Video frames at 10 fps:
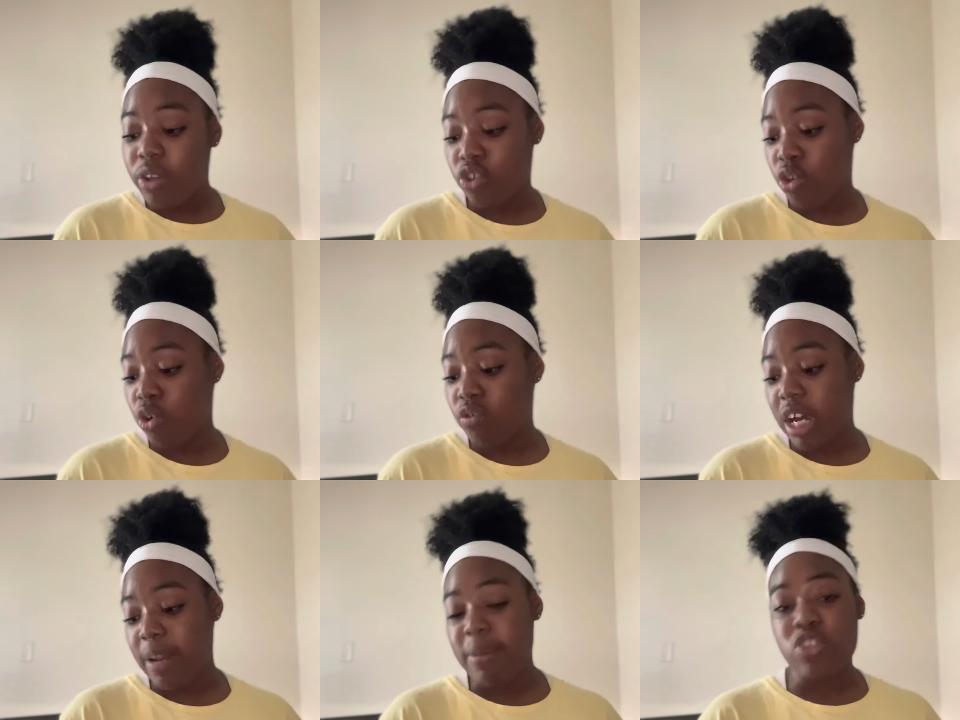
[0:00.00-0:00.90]

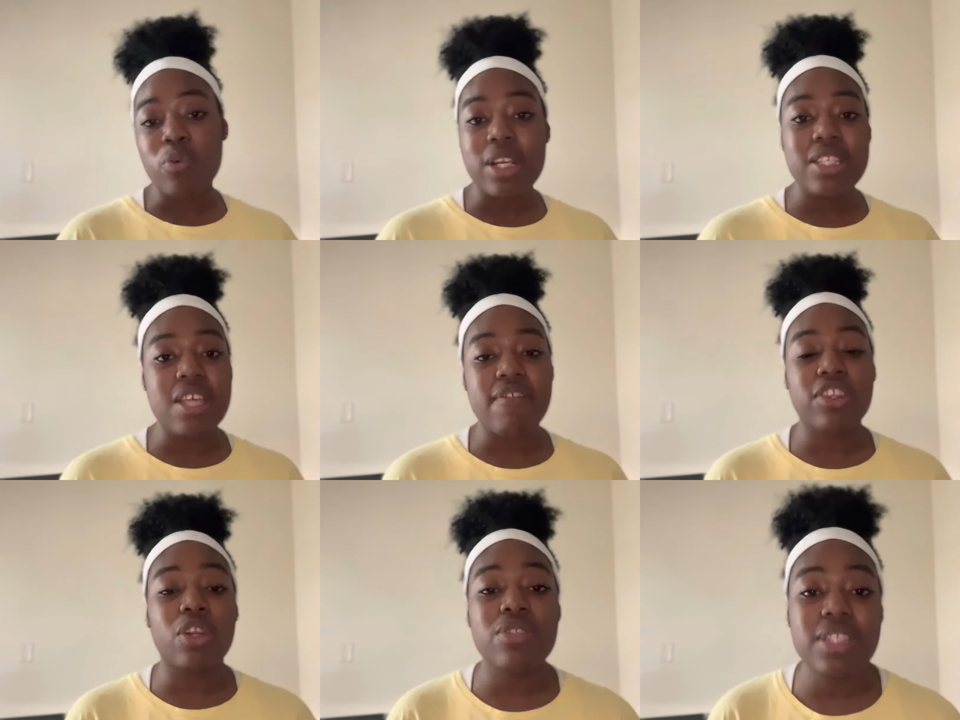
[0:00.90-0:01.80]
Deuteronomy
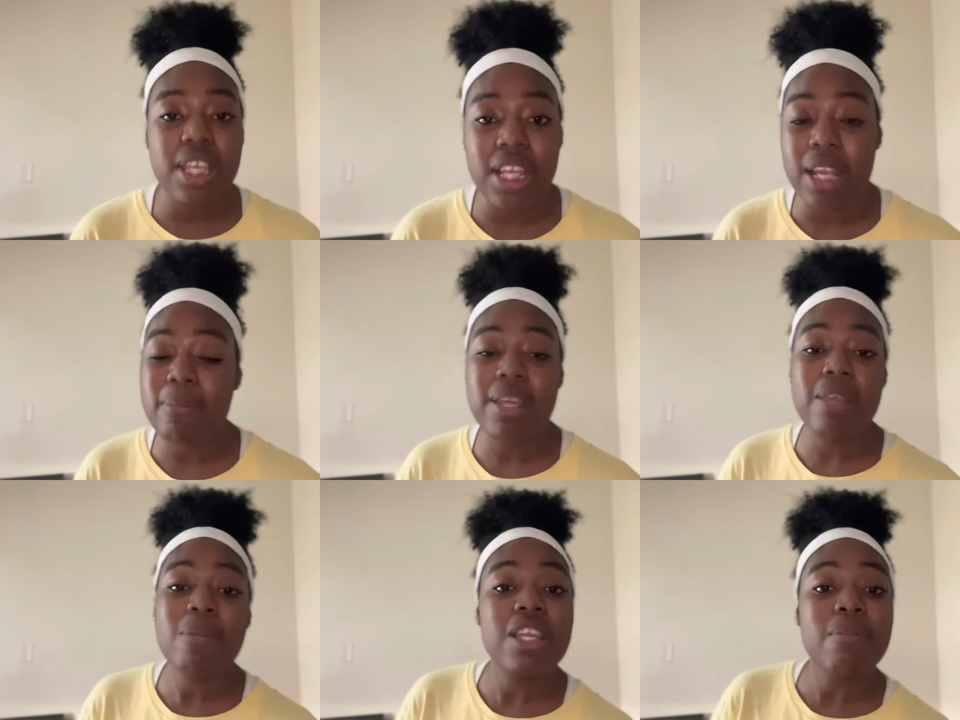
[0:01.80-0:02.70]
27:13, and
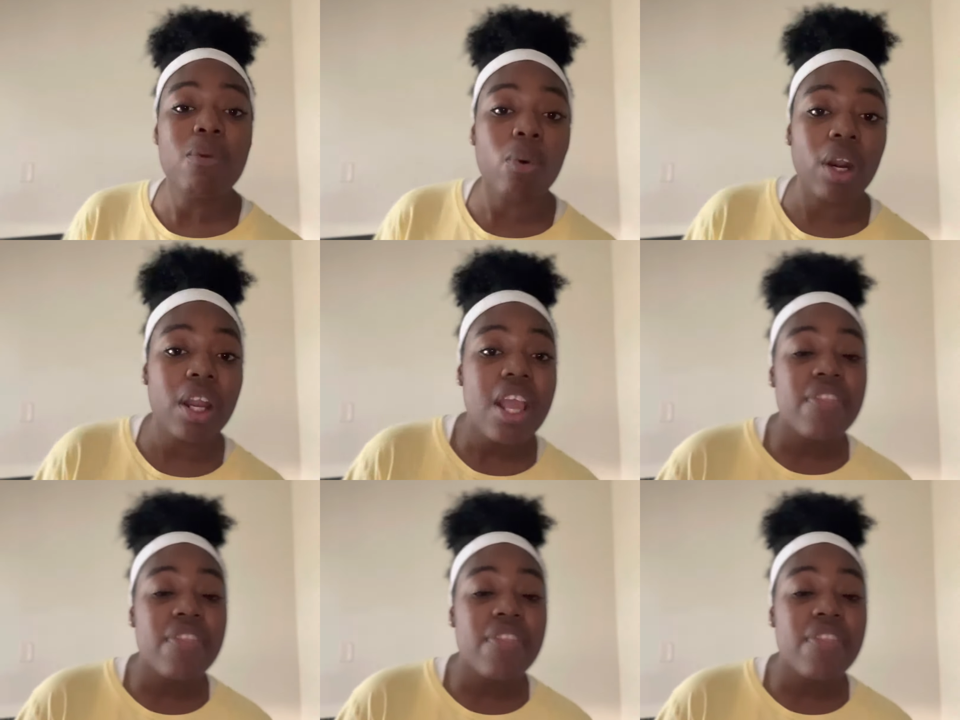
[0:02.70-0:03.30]
many, many more.